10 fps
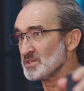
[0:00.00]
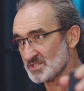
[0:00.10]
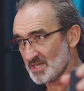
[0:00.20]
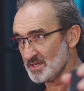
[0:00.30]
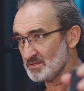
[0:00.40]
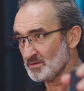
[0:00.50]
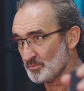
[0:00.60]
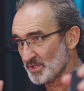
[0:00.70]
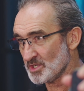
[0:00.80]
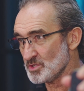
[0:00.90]
Today I'm
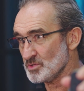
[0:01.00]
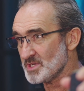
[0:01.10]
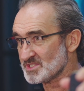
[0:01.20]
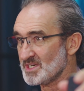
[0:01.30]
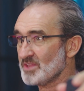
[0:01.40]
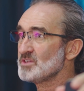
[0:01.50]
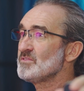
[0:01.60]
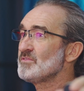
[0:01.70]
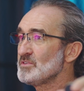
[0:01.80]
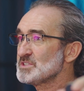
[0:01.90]
bringing you yet another
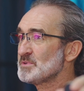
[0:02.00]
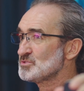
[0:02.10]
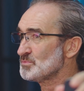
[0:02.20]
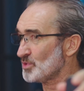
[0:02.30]
very special